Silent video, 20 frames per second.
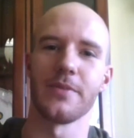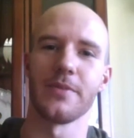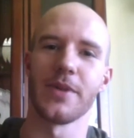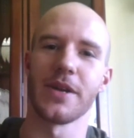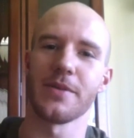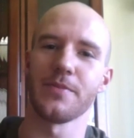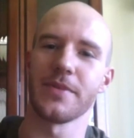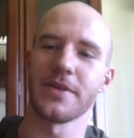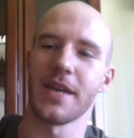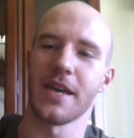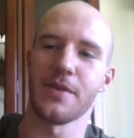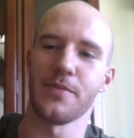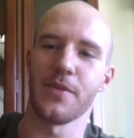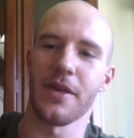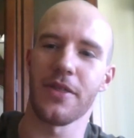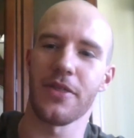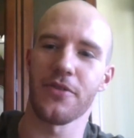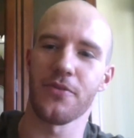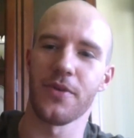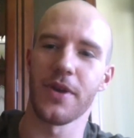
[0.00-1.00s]
It might take me
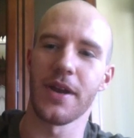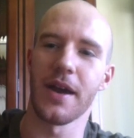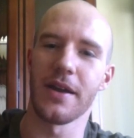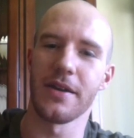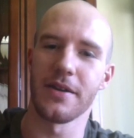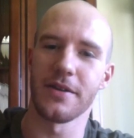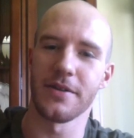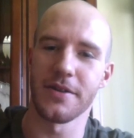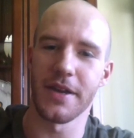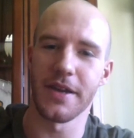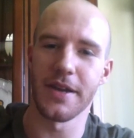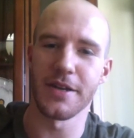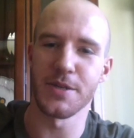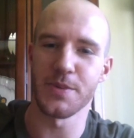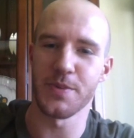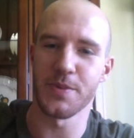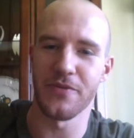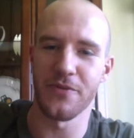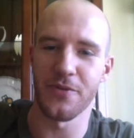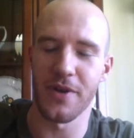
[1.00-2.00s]
300 years
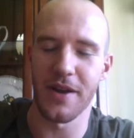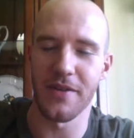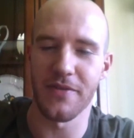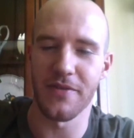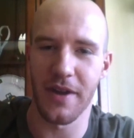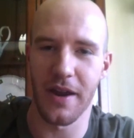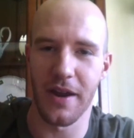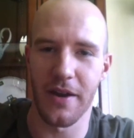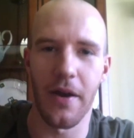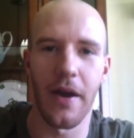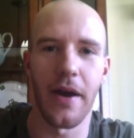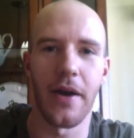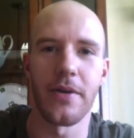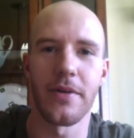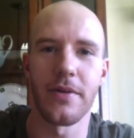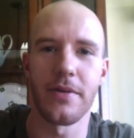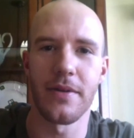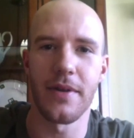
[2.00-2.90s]
before I figure out